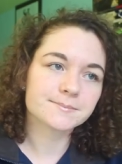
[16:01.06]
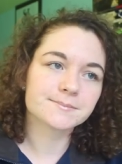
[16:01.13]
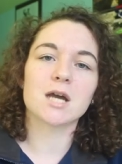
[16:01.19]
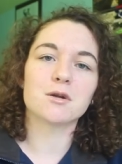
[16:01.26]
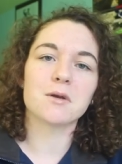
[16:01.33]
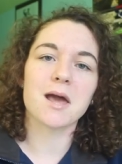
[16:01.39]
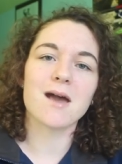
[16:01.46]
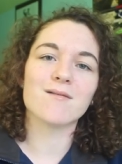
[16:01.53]
I
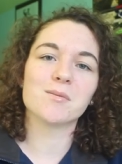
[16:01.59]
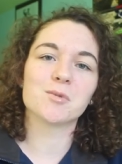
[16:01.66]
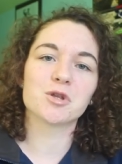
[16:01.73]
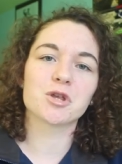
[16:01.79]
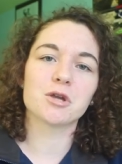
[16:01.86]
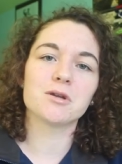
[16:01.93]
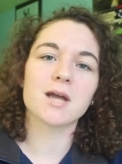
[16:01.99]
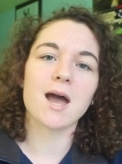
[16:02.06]
don't have them to
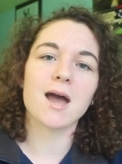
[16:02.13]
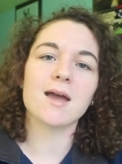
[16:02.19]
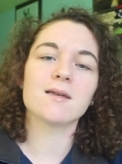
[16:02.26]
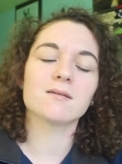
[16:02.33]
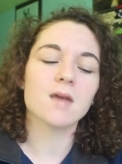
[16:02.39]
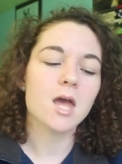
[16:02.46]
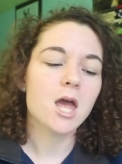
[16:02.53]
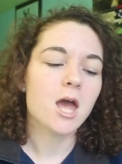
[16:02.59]
show you
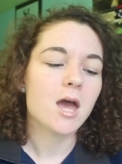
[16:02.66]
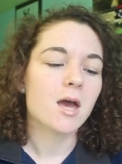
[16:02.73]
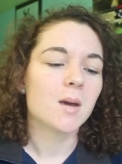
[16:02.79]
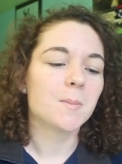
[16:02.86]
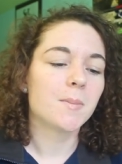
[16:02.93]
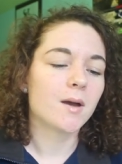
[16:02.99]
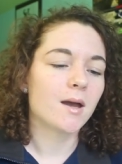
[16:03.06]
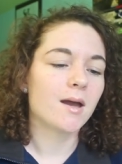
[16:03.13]
guys.
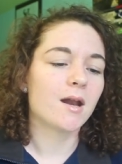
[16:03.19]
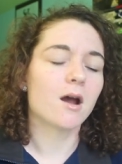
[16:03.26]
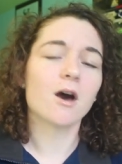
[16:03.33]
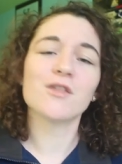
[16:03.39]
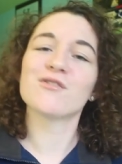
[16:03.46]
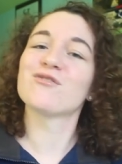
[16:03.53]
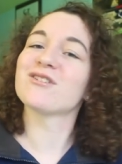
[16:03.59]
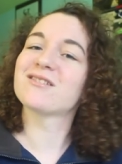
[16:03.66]
But
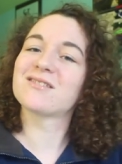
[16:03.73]
all the free